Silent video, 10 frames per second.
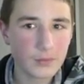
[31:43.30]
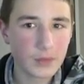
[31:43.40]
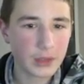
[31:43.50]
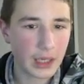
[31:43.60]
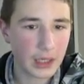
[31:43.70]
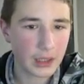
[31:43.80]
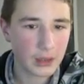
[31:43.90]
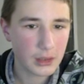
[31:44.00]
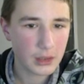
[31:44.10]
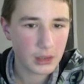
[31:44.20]
Okay.
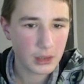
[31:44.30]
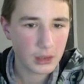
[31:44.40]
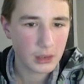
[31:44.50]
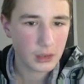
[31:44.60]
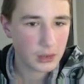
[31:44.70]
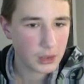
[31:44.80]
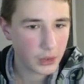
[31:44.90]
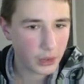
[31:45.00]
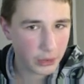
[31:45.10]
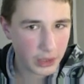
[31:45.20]
So I
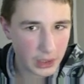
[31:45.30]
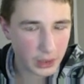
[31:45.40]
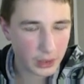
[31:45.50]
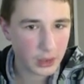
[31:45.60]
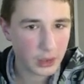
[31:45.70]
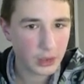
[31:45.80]
go here.